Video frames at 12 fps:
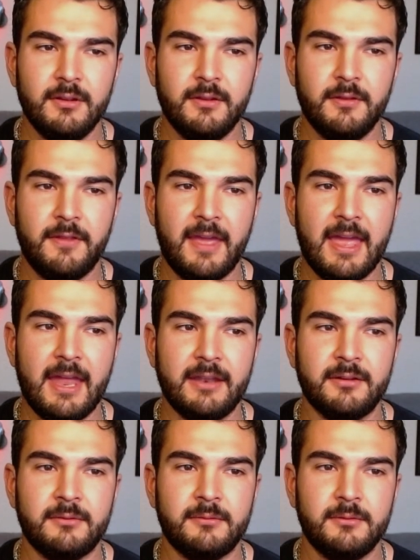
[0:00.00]

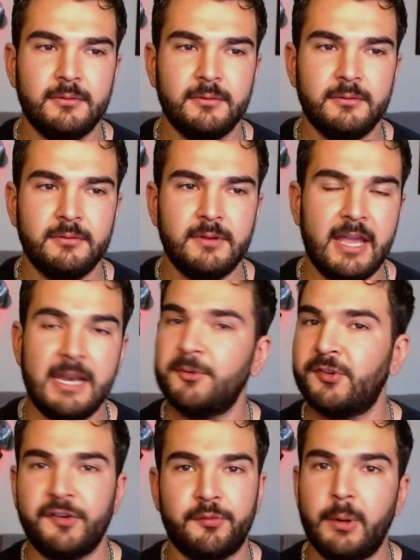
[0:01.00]
Then A&M just
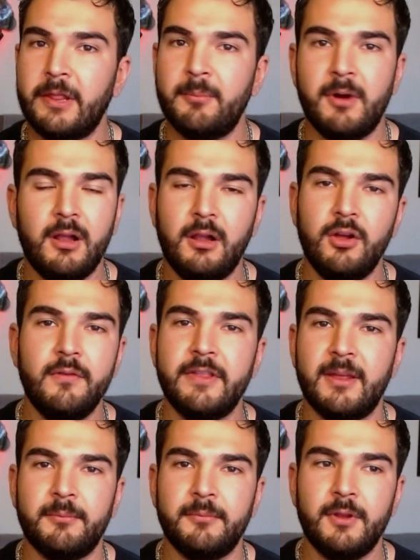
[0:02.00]
starts running the ball all over
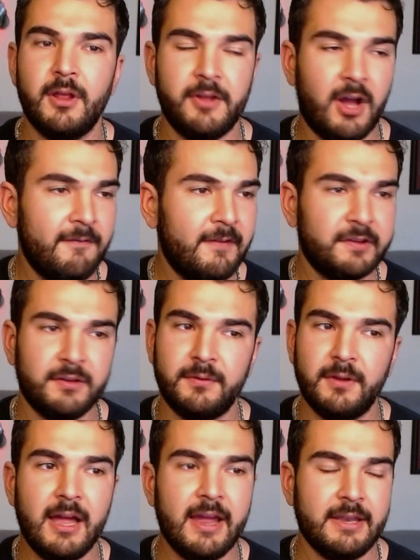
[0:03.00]
them. The offensive
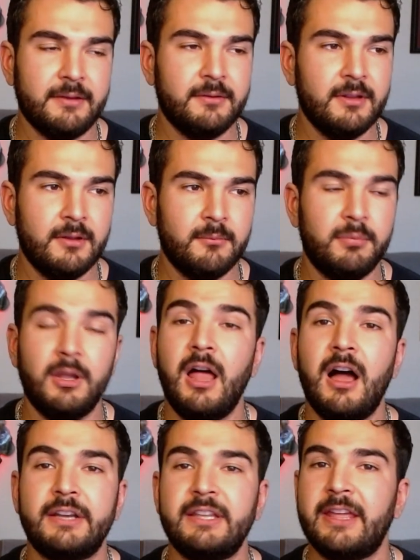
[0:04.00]
line
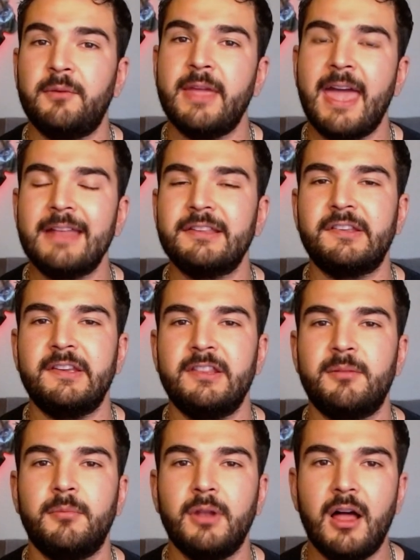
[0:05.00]
blocked like we hadn't seen
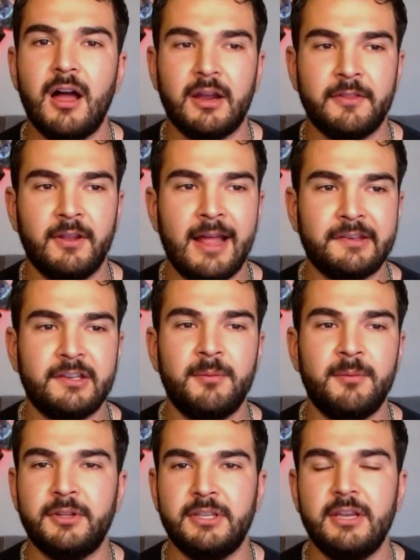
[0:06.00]
them block the last
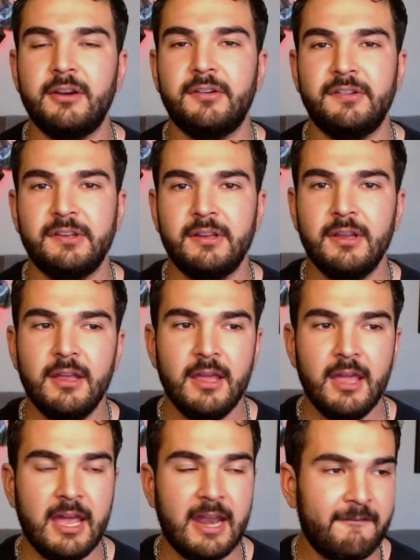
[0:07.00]
couple of years.
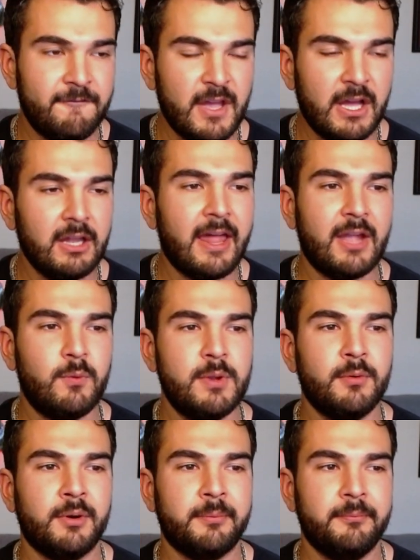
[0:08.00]
And I felt like we
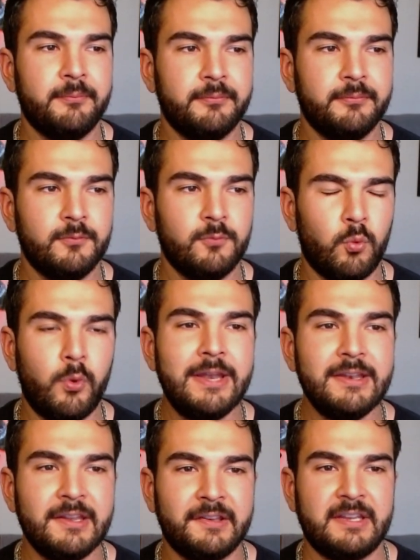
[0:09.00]
were
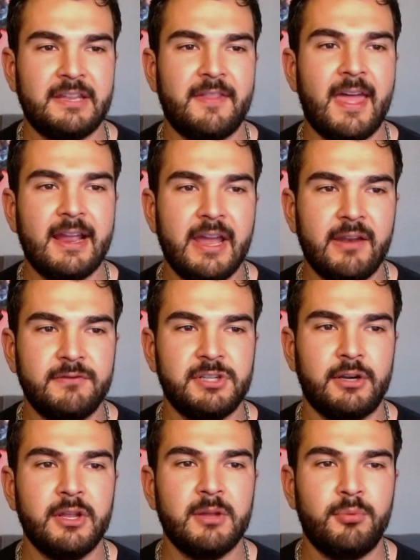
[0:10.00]
witnessing that kind of
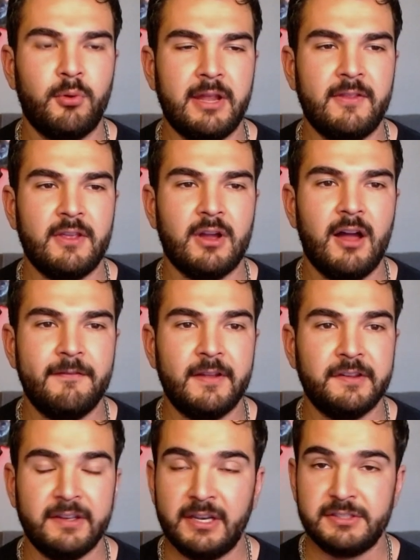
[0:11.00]
turning point in the
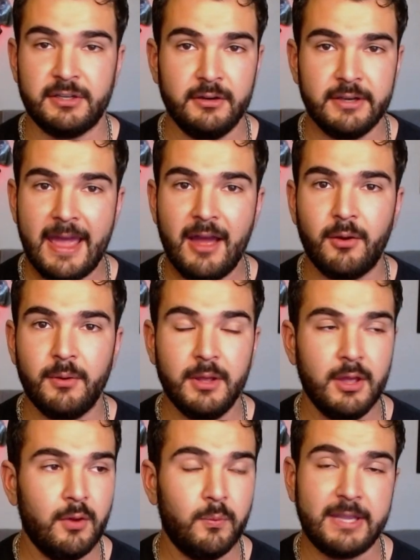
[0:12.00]
offense. And it turned out
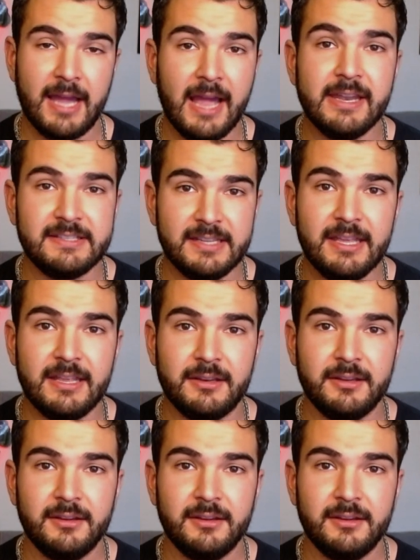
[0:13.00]
we kind of did.